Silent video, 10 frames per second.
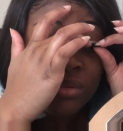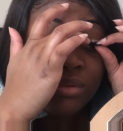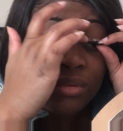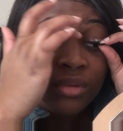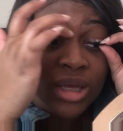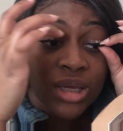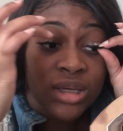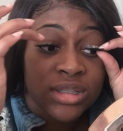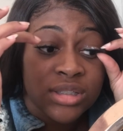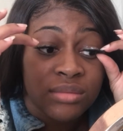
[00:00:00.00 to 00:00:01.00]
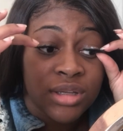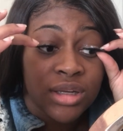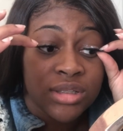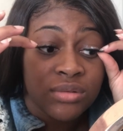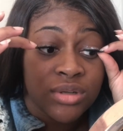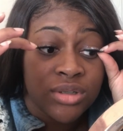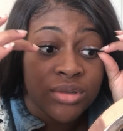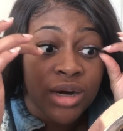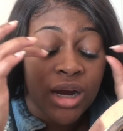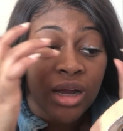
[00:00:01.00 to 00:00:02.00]
like get something that's gonna
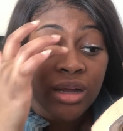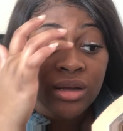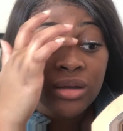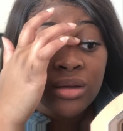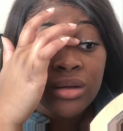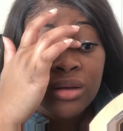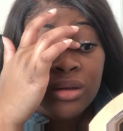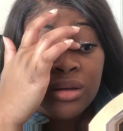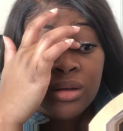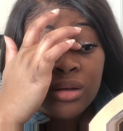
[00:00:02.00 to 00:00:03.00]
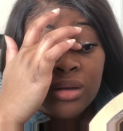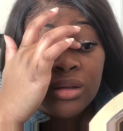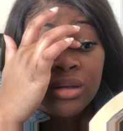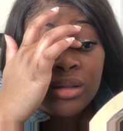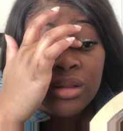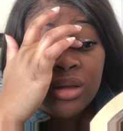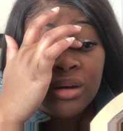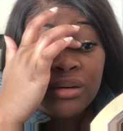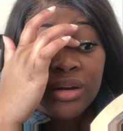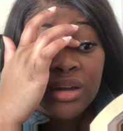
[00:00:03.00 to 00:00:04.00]
dry,
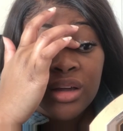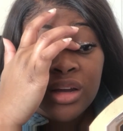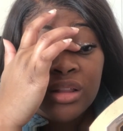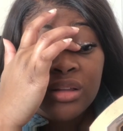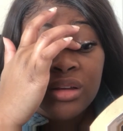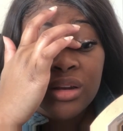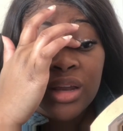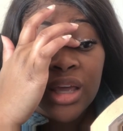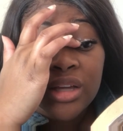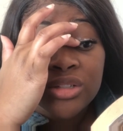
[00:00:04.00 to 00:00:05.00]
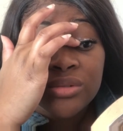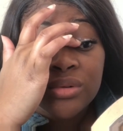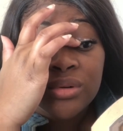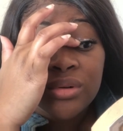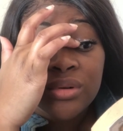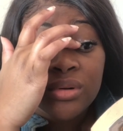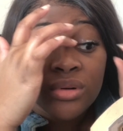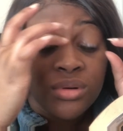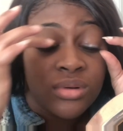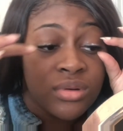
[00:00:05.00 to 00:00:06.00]
clear, and kind of look natural.
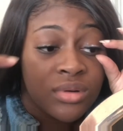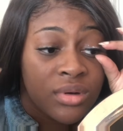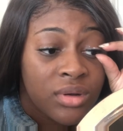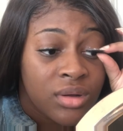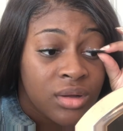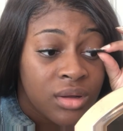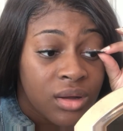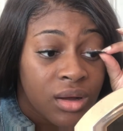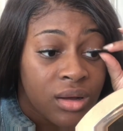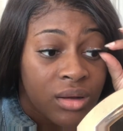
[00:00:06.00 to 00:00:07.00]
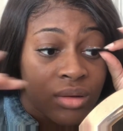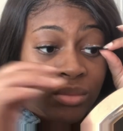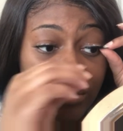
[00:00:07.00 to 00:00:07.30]
Like